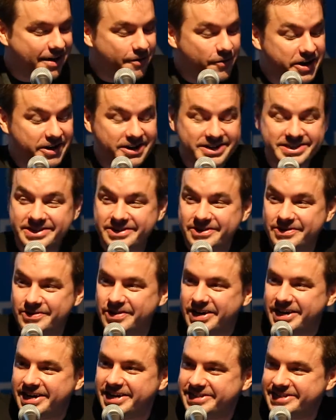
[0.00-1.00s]
We
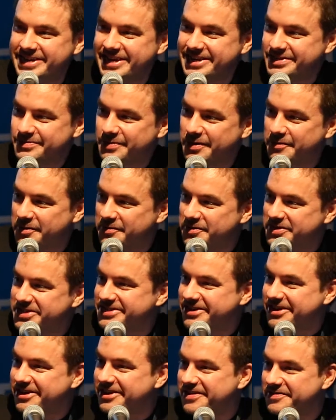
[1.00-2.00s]
also changed where we
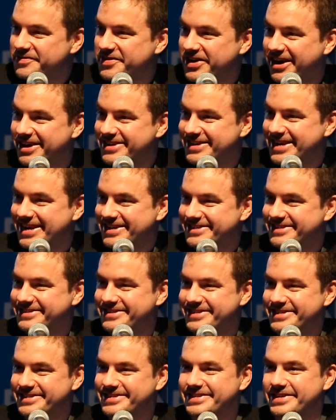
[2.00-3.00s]
resolve contact
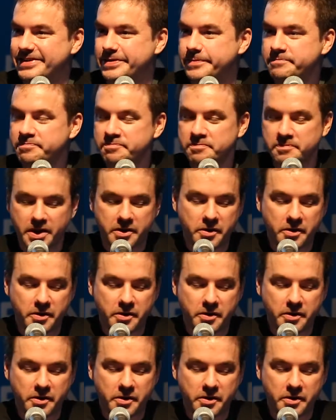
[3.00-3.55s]
strings. So